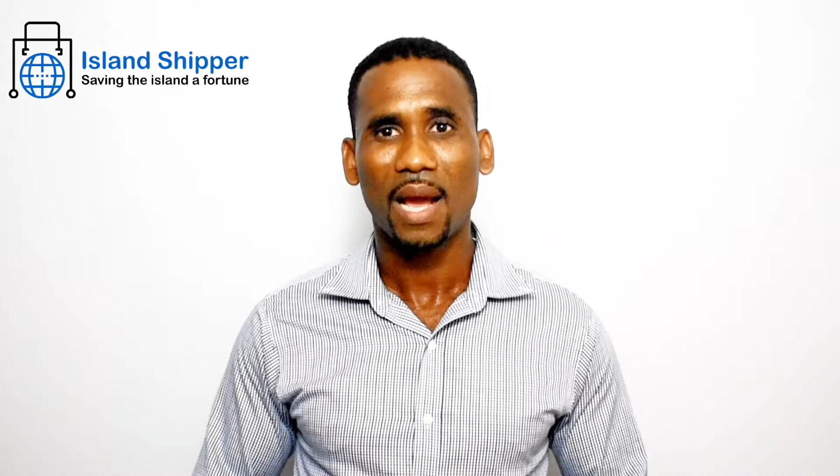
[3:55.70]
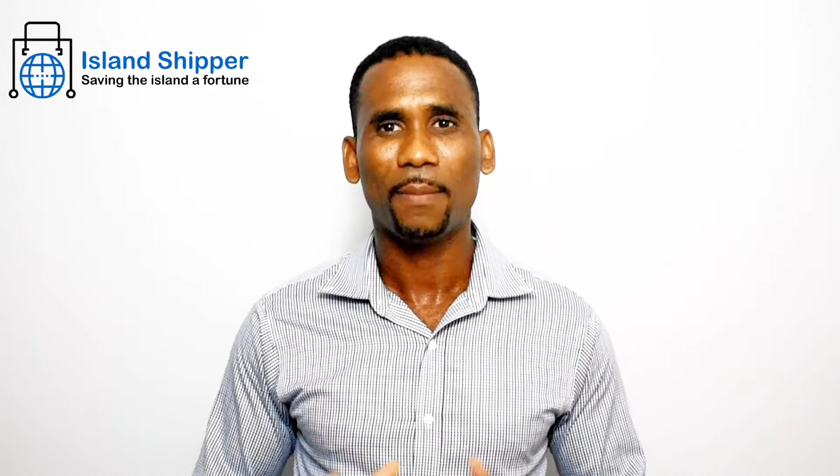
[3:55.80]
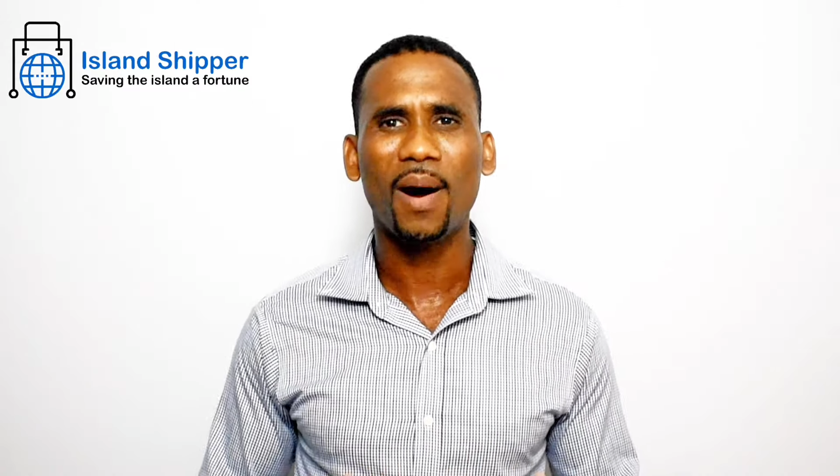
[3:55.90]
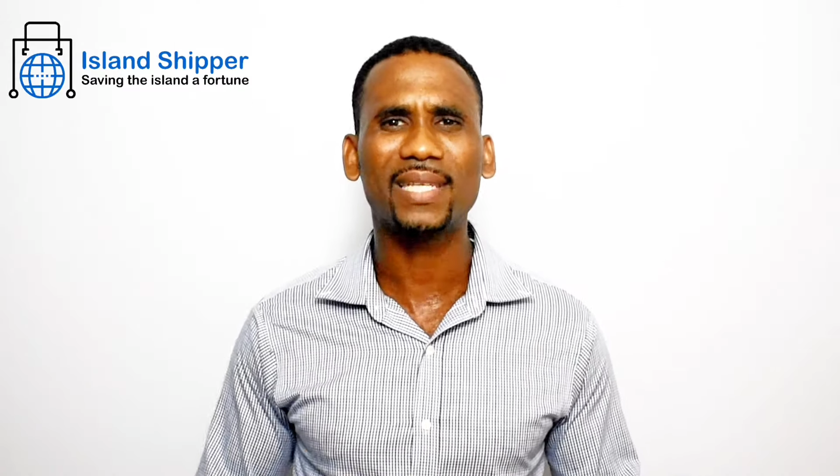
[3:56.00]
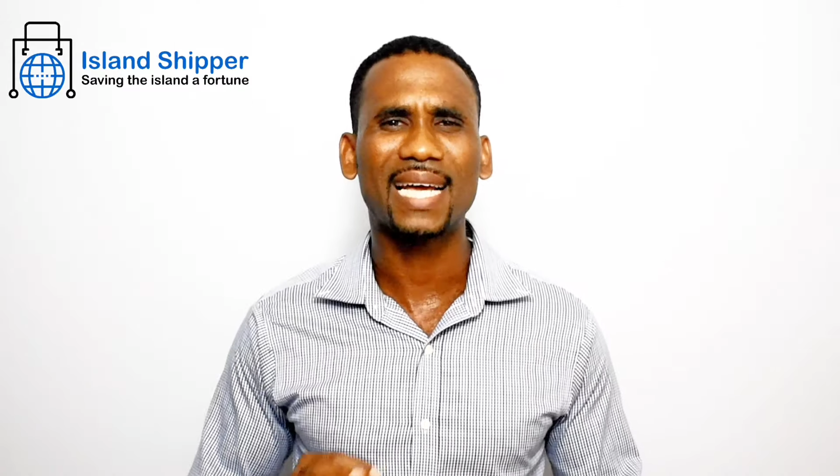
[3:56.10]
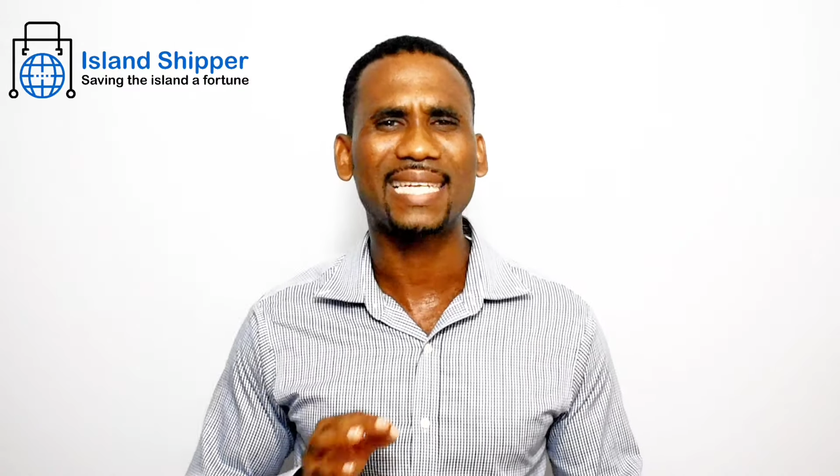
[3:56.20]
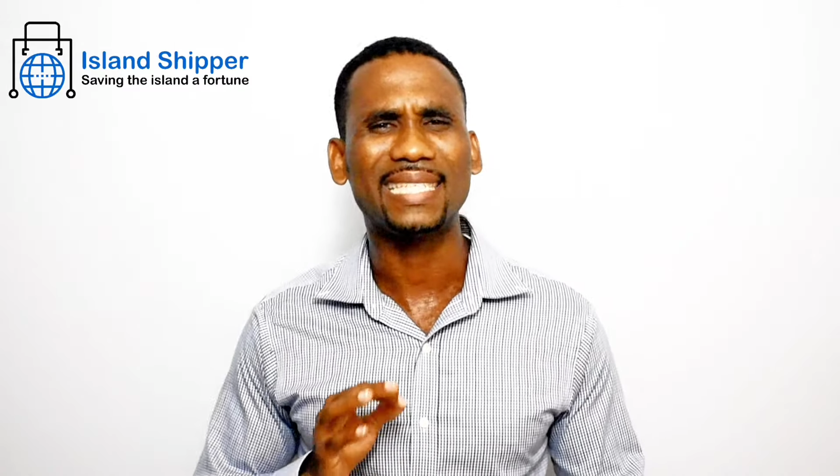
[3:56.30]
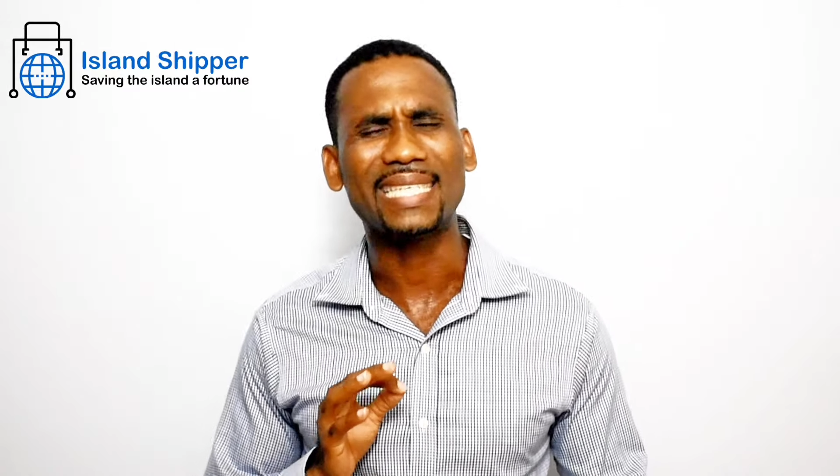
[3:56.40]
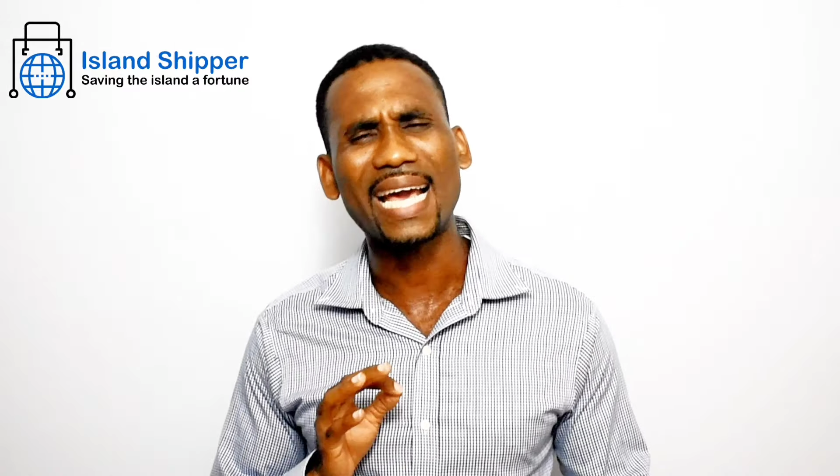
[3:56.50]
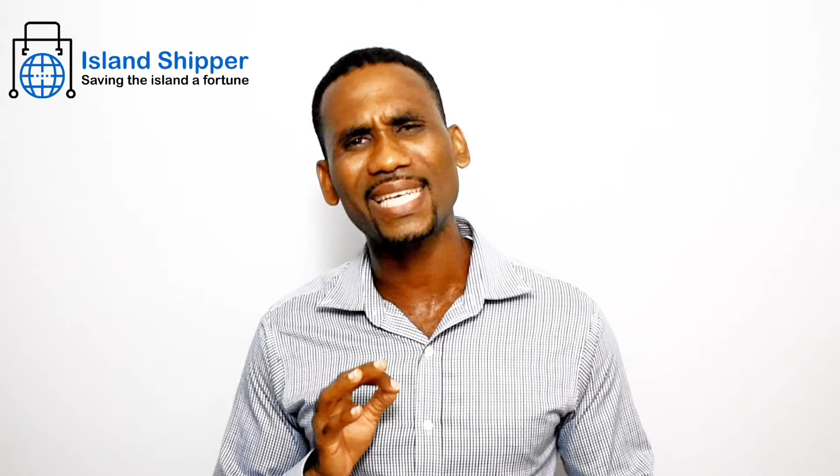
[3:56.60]
Bought a
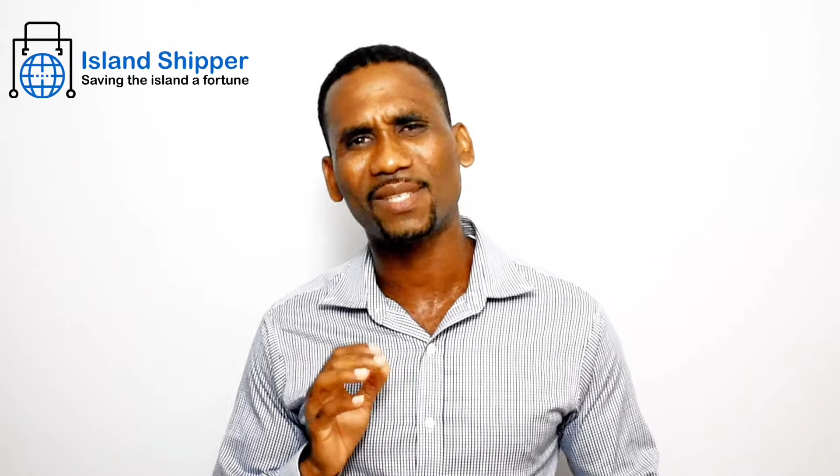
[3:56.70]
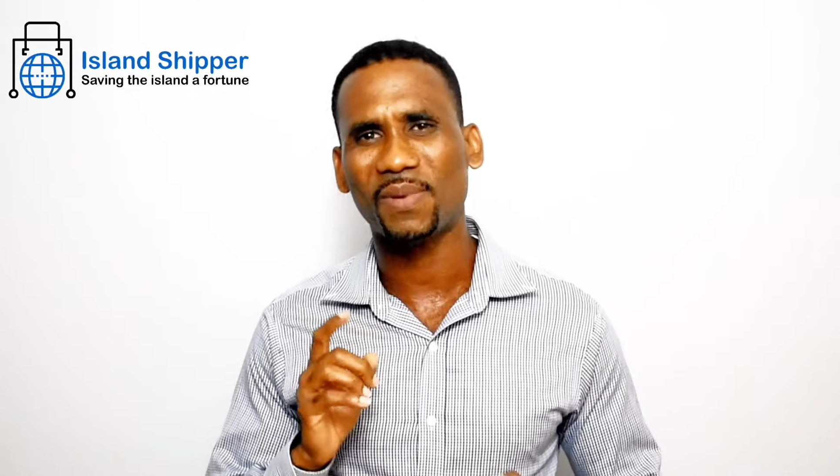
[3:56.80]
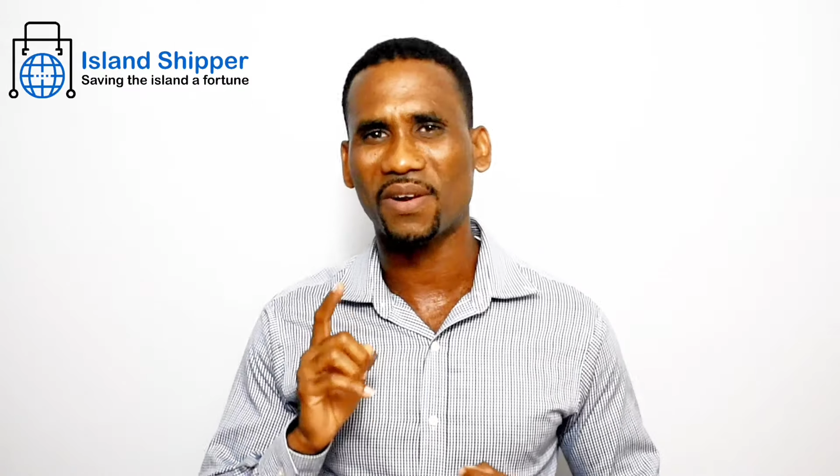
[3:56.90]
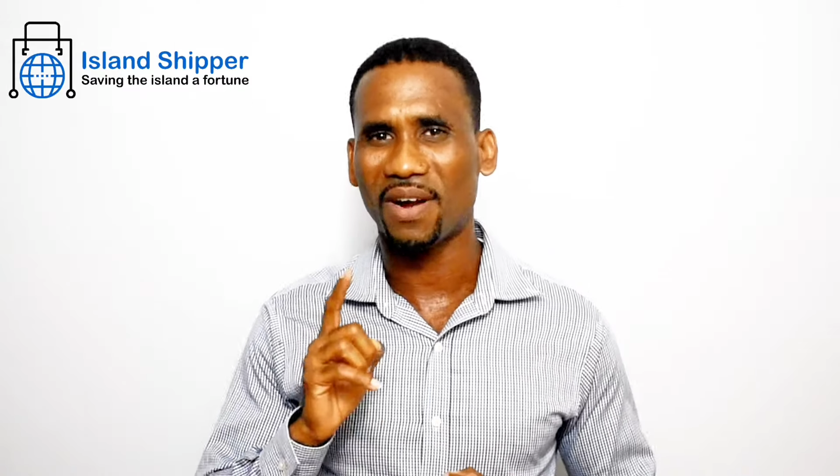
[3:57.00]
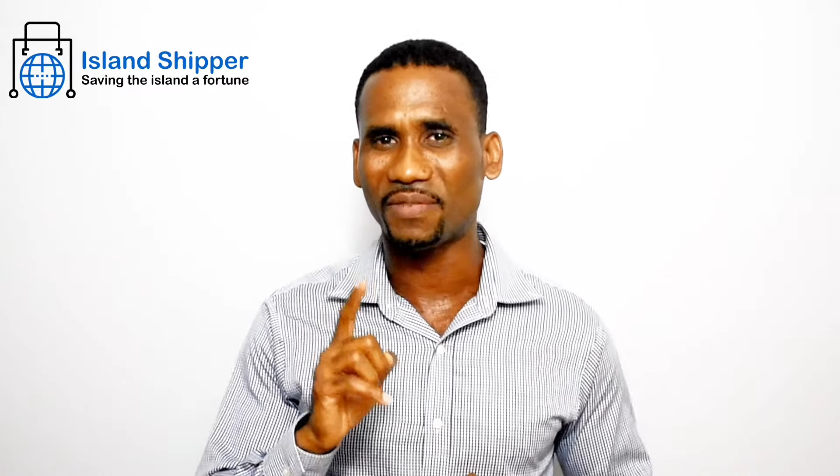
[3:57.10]
nice pair